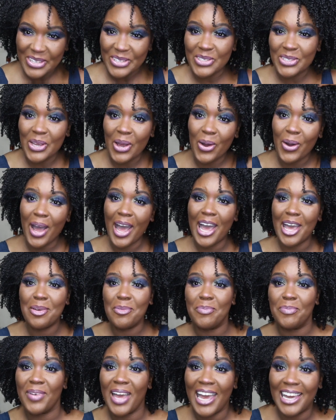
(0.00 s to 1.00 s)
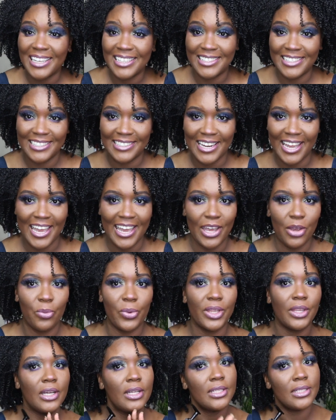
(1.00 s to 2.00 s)
So I'm back today
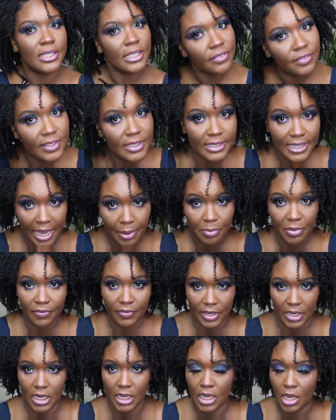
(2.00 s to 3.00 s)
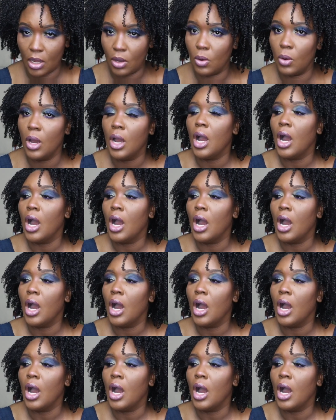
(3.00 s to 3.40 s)
with a different type of video.